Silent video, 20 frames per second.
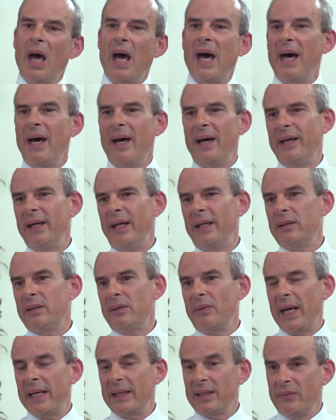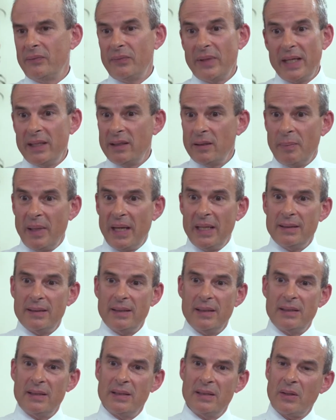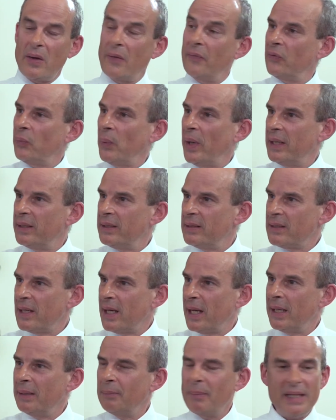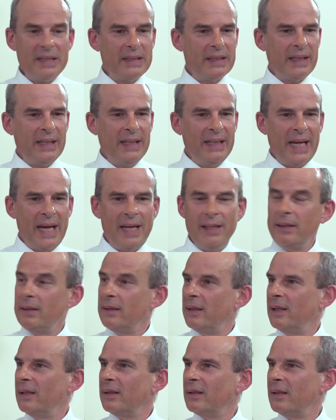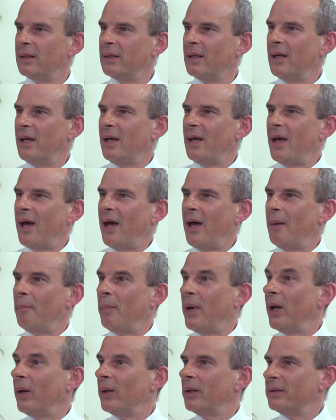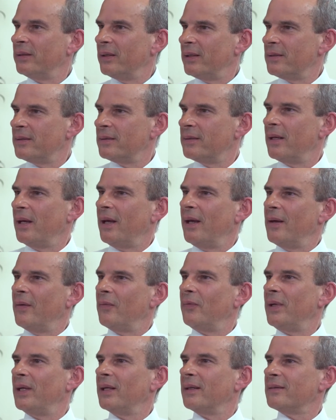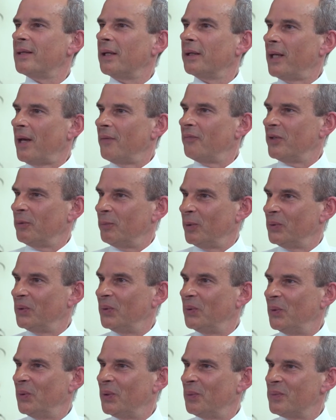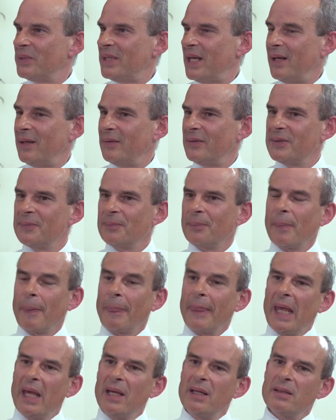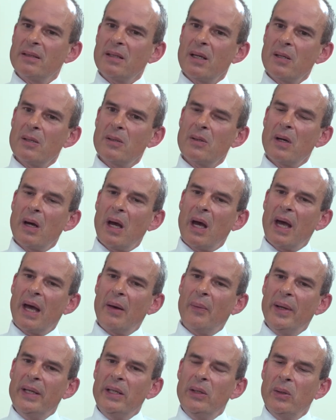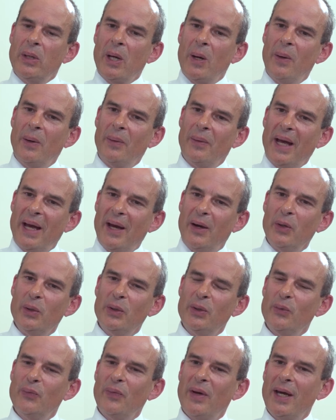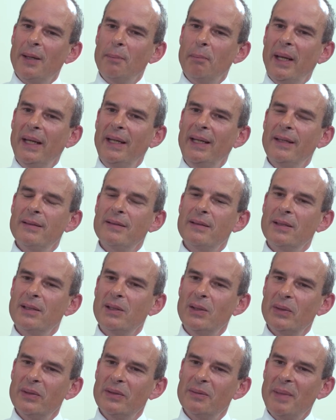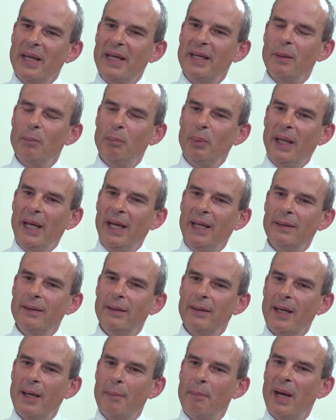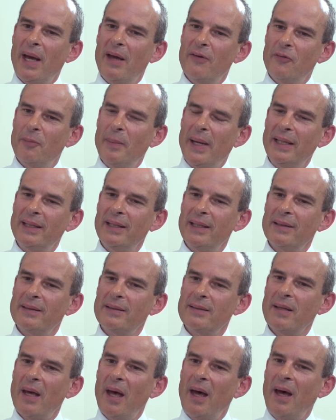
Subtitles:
interactive databases, software design, basically anything that a biologist feels uncomfortable to do themselves. So when you go around, you find many institutes may complain that their bioinformatics